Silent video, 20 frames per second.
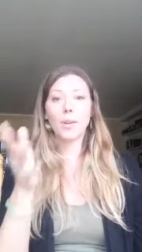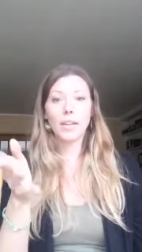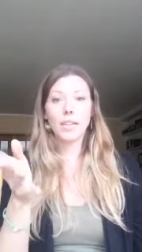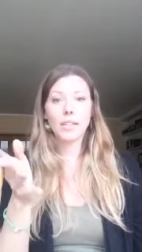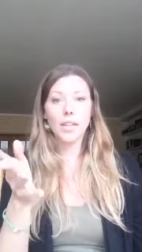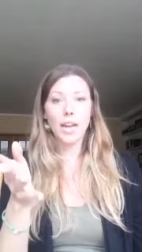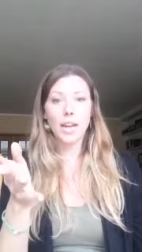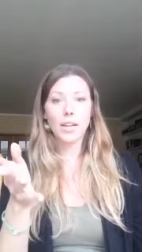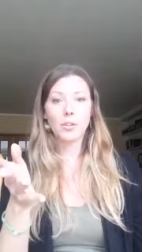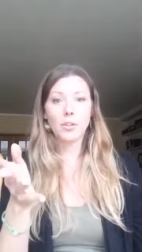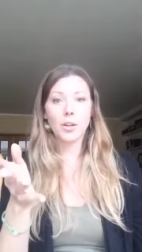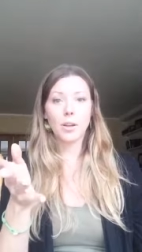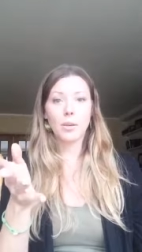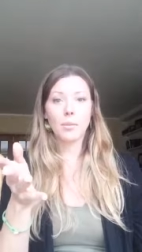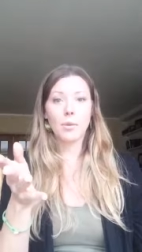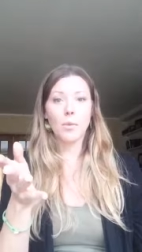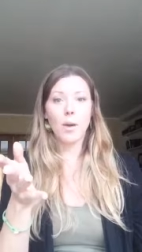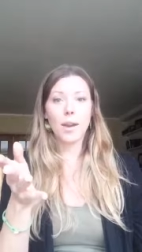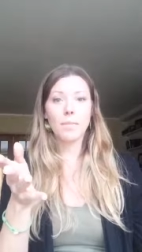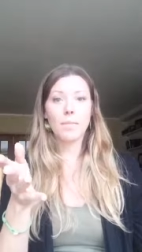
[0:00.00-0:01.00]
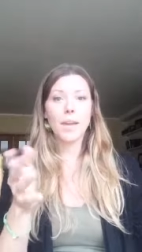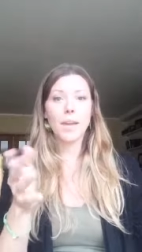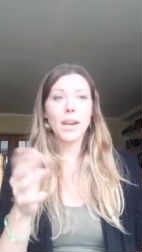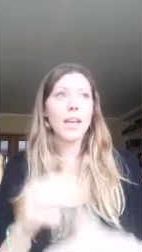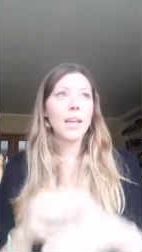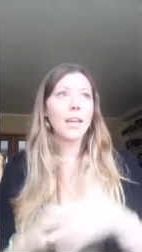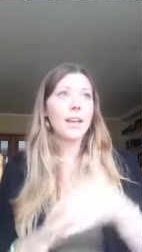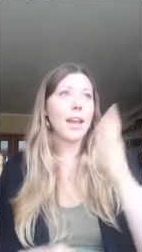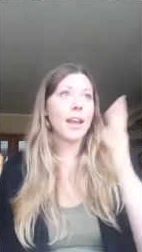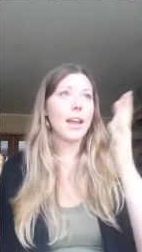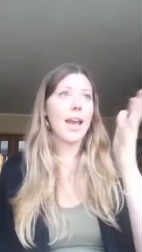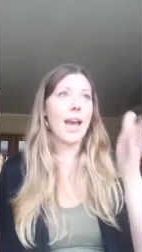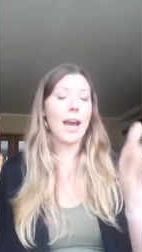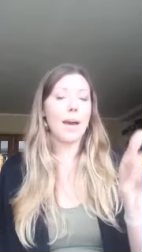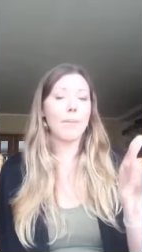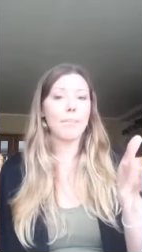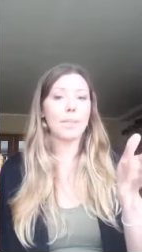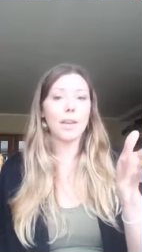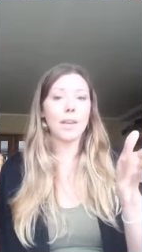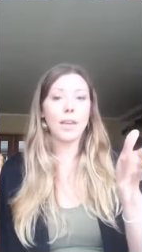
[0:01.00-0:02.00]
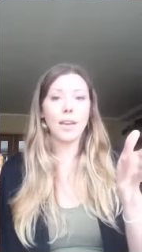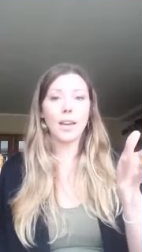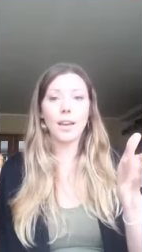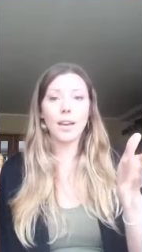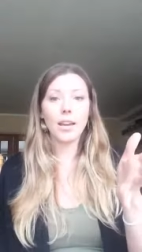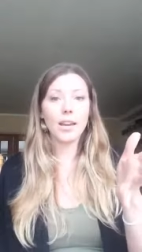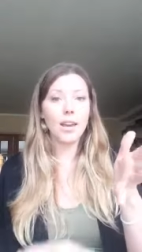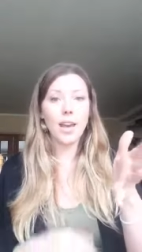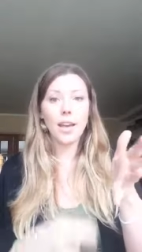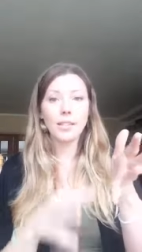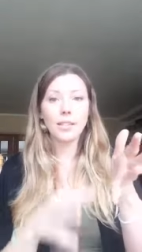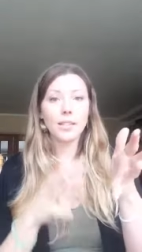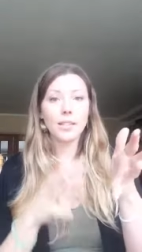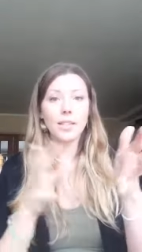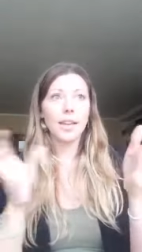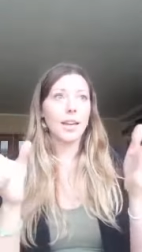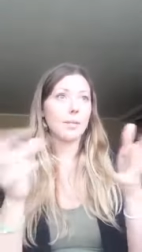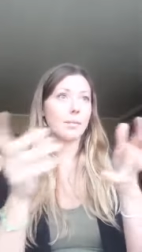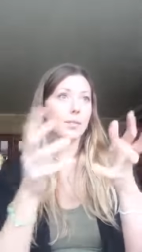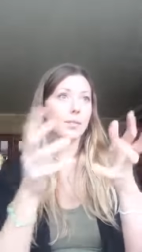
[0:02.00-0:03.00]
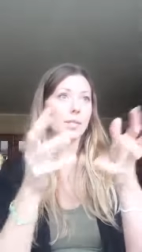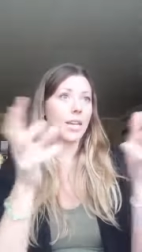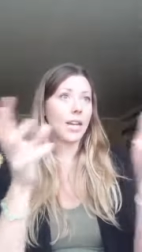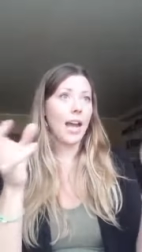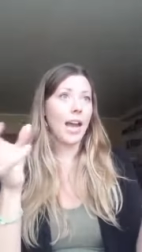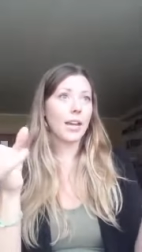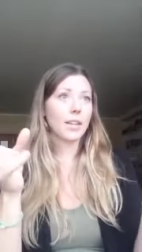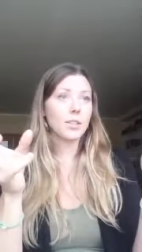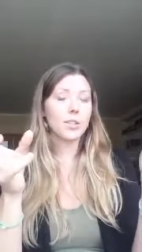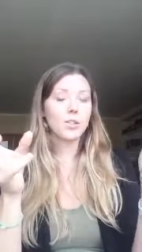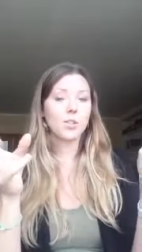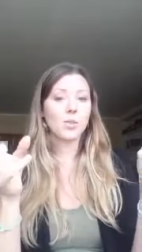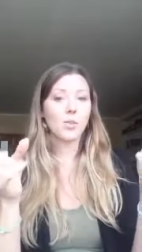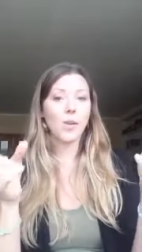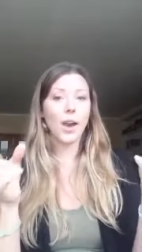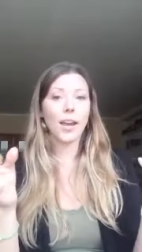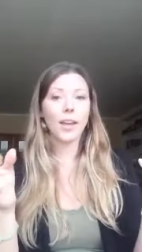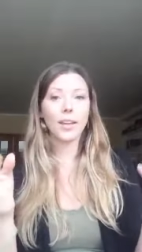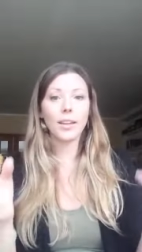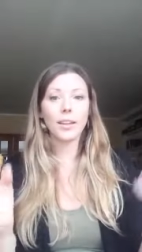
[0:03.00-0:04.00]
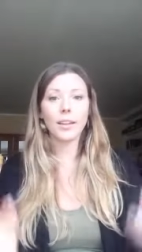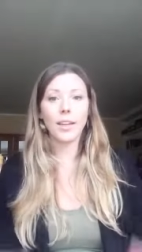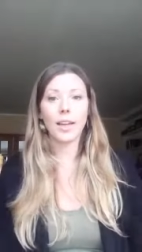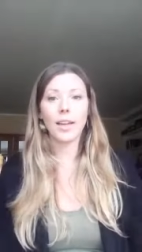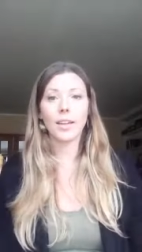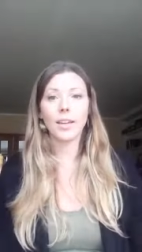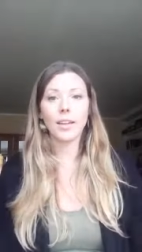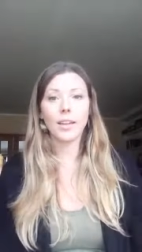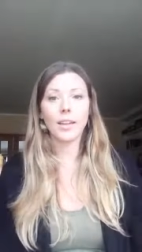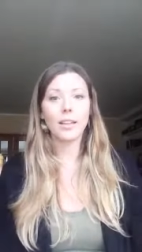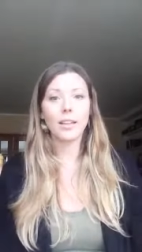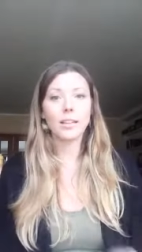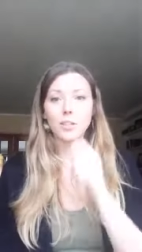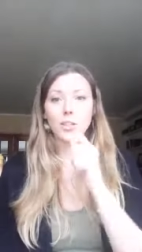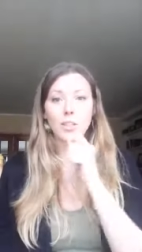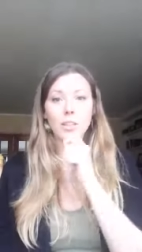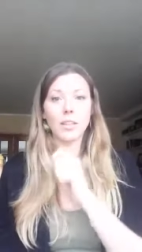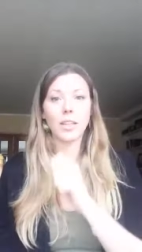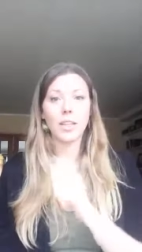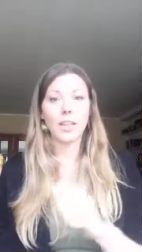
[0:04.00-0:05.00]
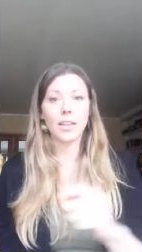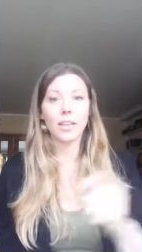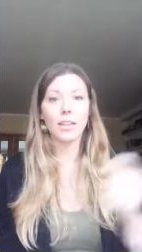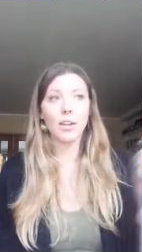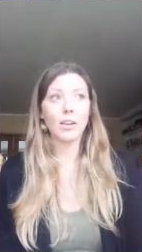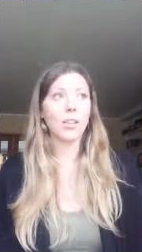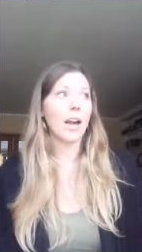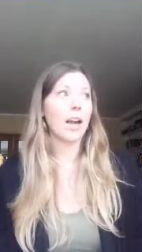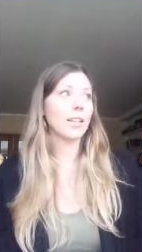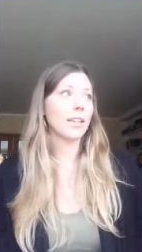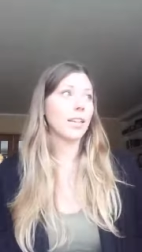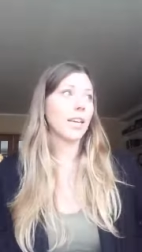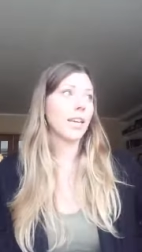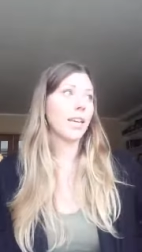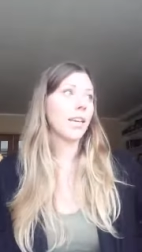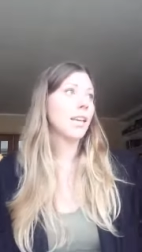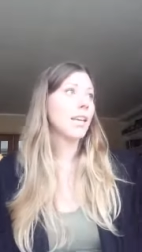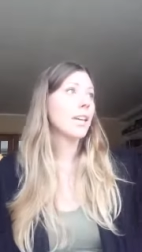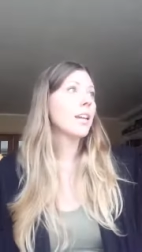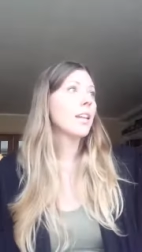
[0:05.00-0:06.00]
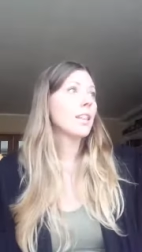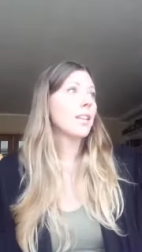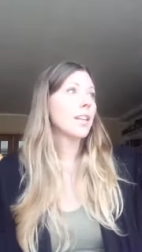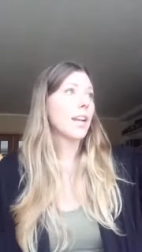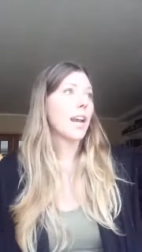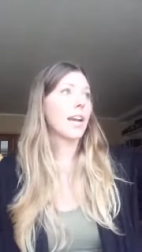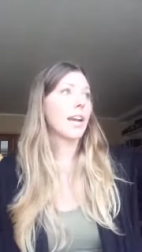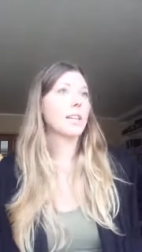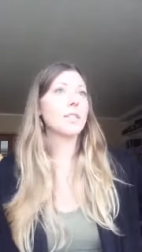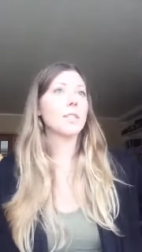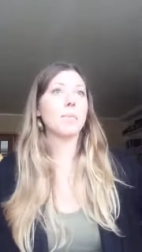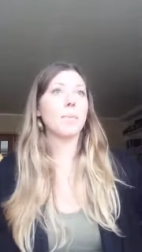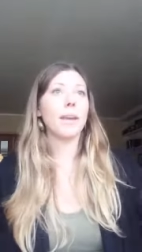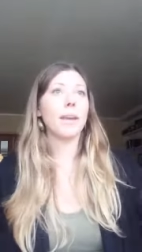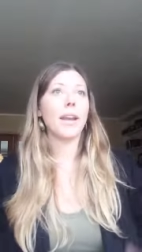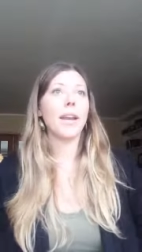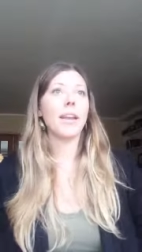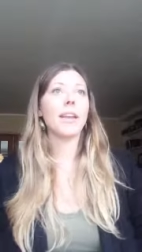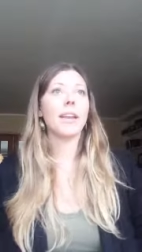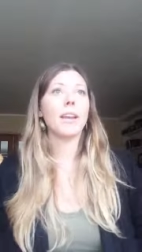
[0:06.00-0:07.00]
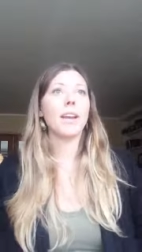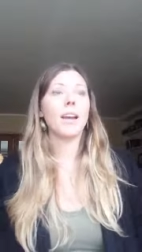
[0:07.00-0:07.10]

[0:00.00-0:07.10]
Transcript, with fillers: a tantrum one minute and happy as clams the next, right? Like just licking their lolly the next minute.